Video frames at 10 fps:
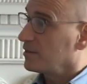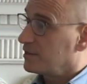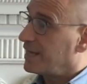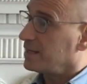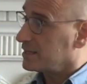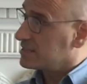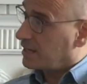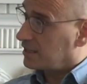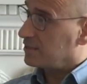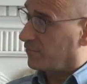That
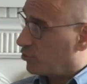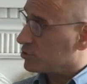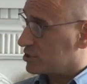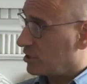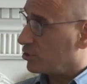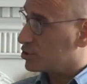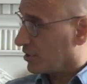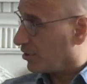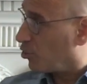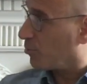exactly, of course, is the
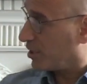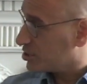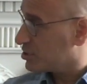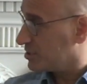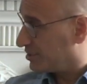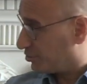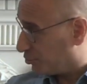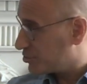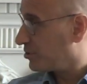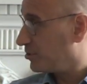logic that corporations need to
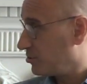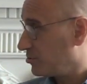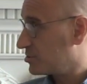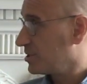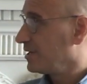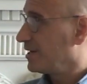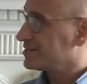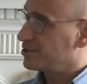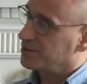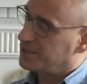also use. Mm-hmm.
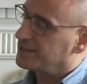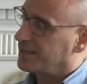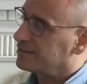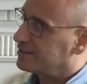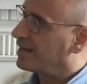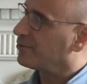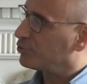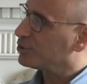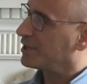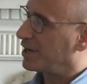And so I think that
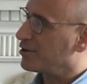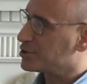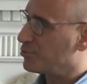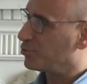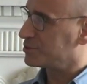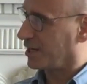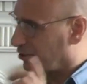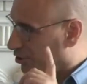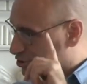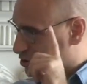would encourage more
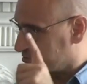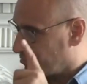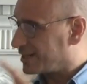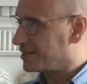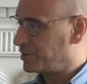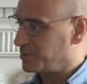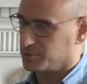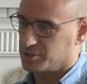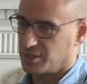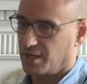technologist-minded
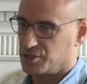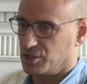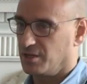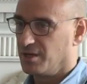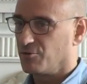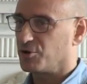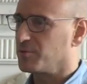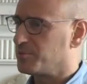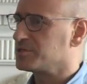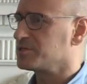people to say, actually, what are
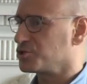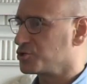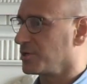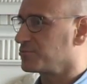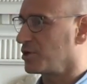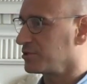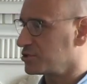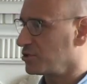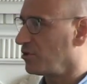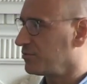the business issues I'm trying
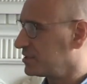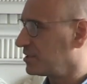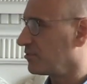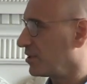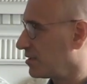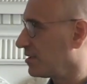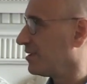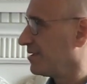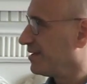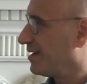to solve and deal with?
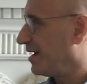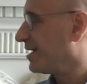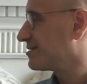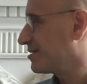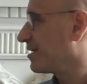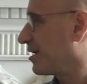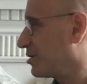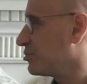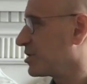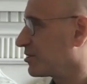That I
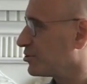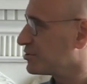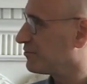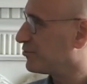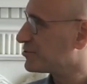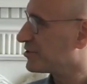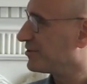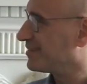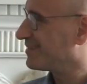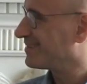can use technology for. Yeah. So,